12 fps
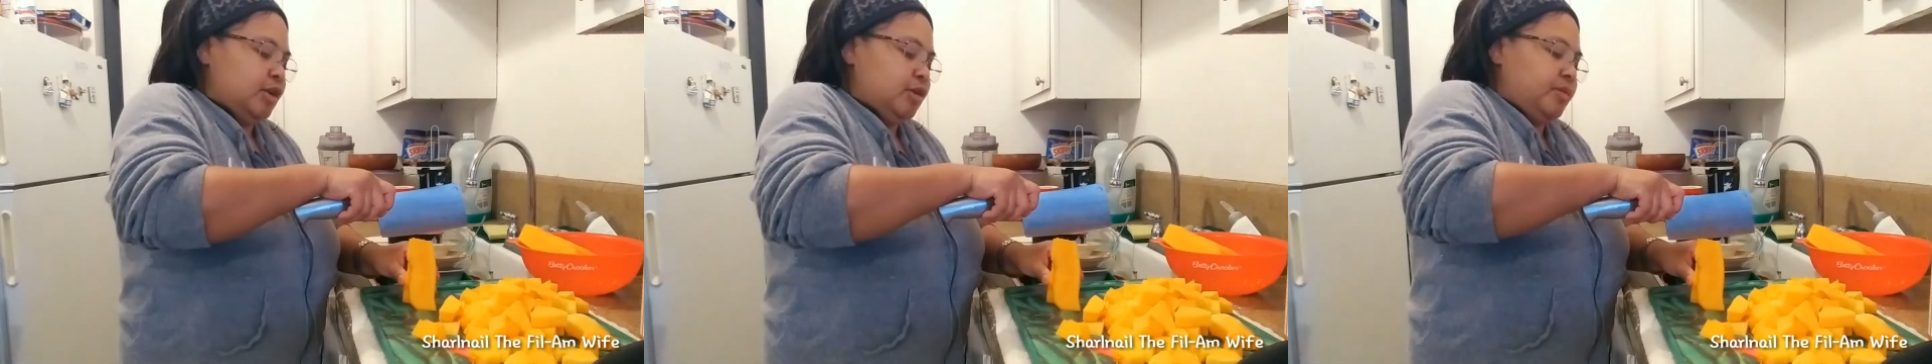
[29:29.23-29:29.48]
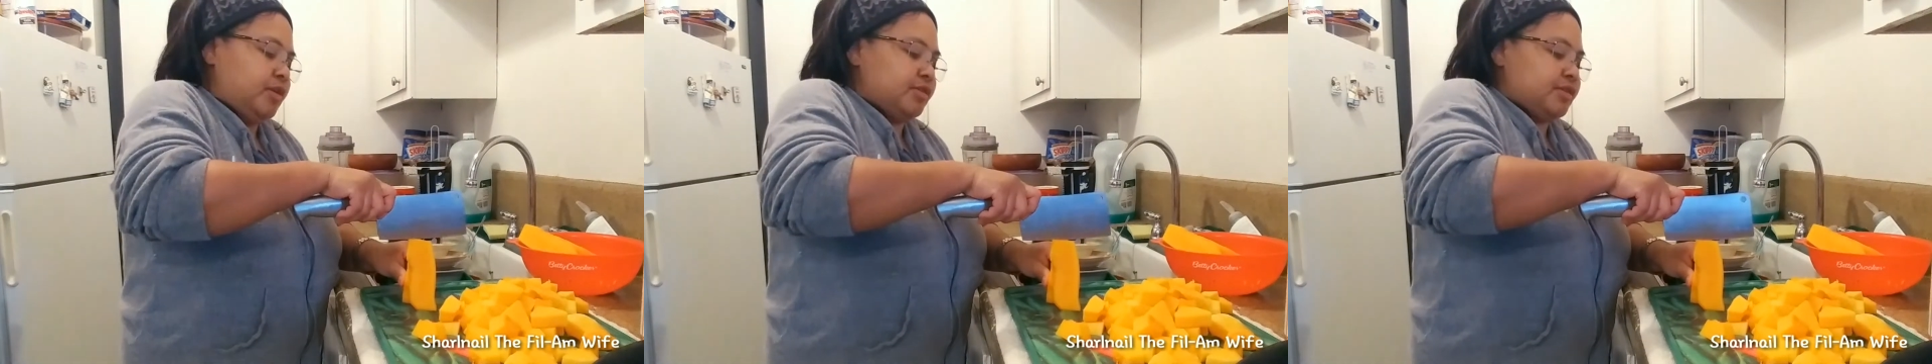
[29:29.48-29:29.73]

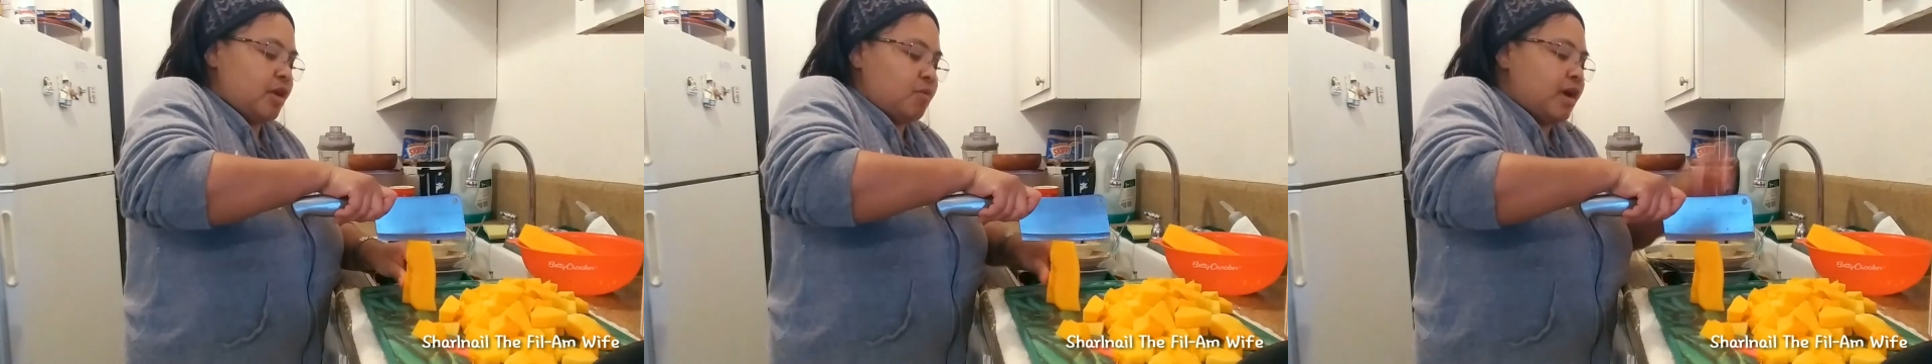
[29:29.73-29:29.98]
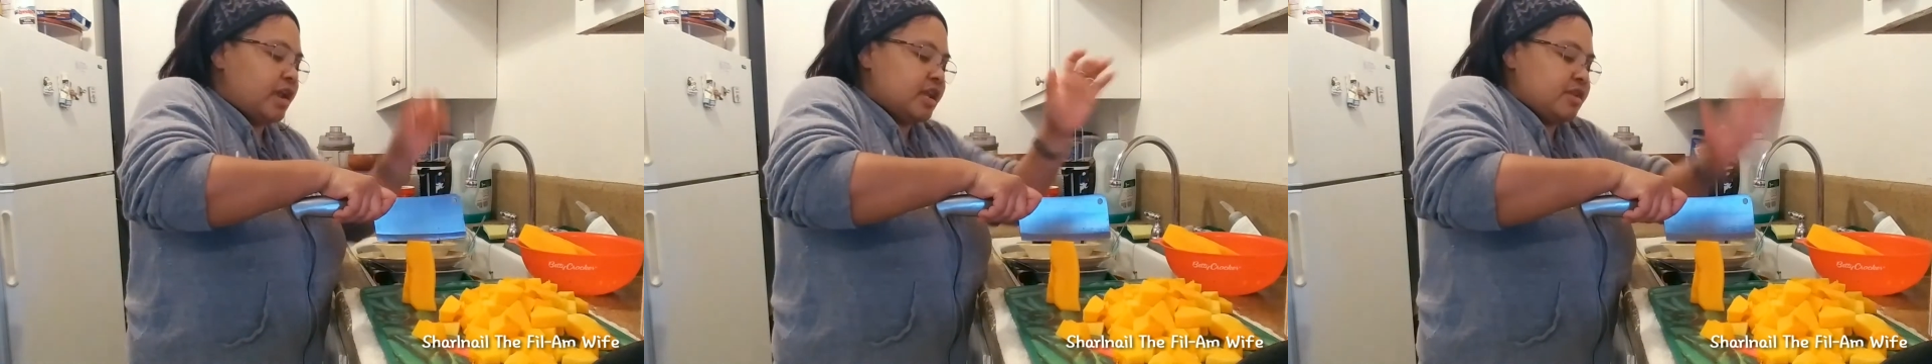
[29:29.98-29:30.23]
because I
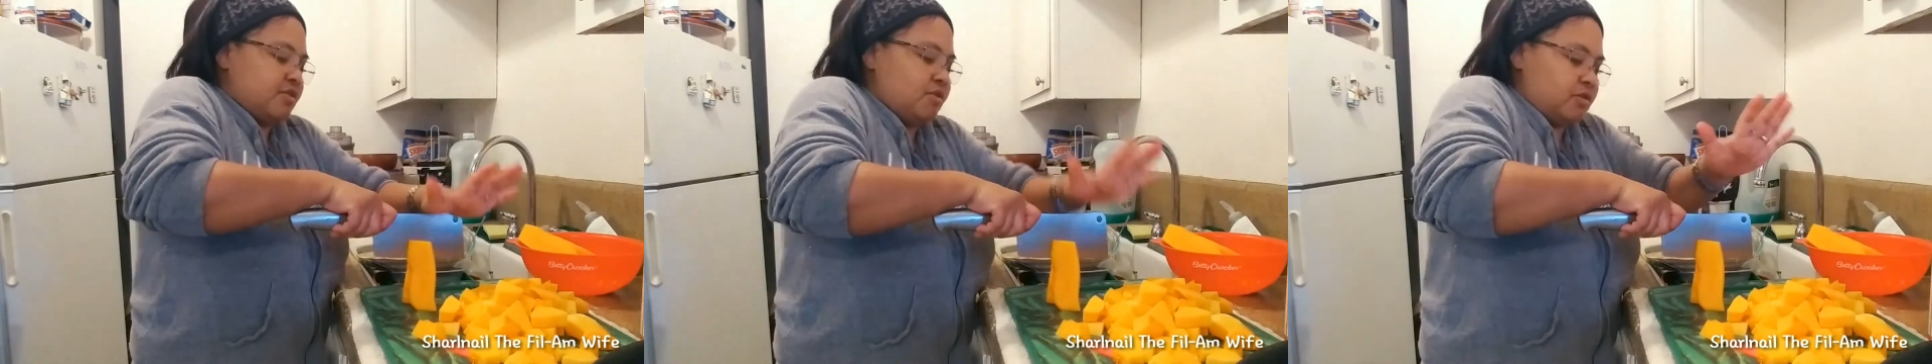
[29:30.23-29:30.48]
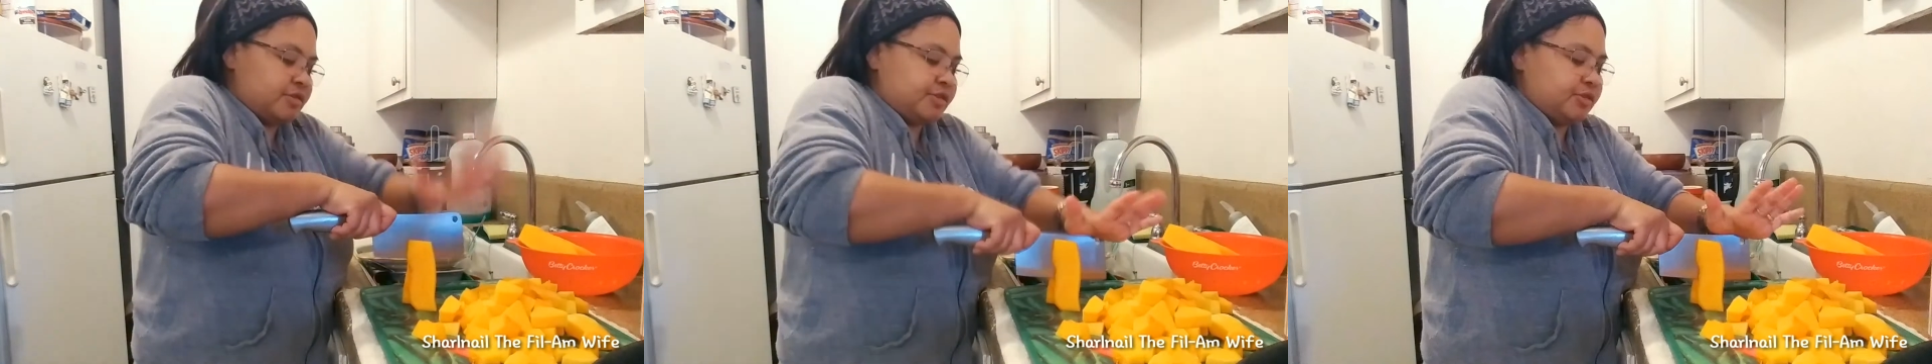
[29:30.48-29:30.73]
wanted
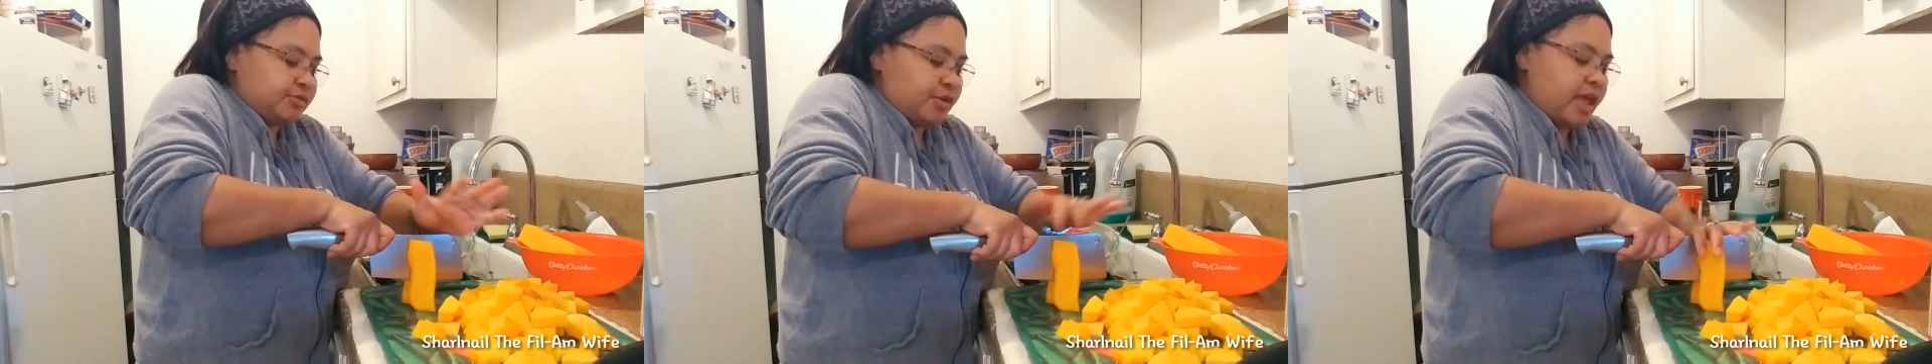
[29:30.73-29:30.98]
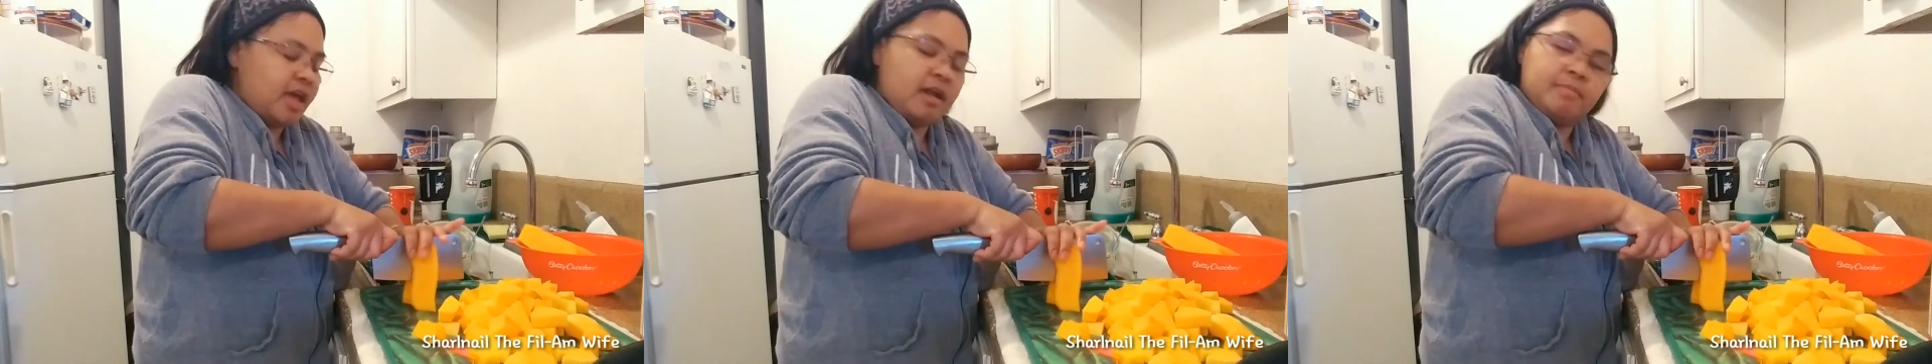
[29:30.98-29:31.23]
also to
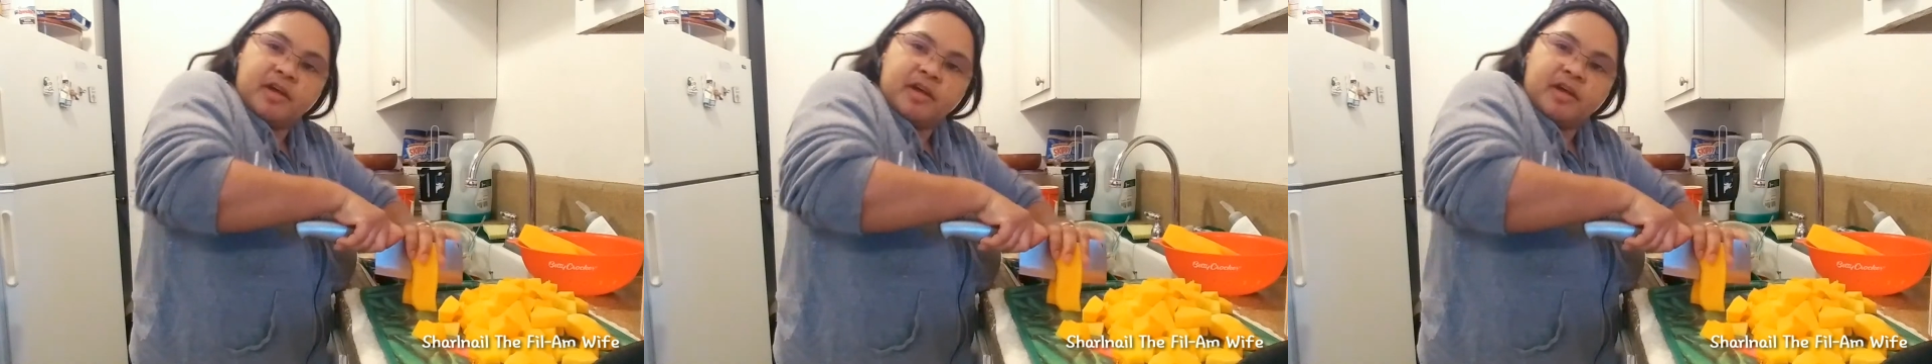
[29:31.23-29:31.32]
help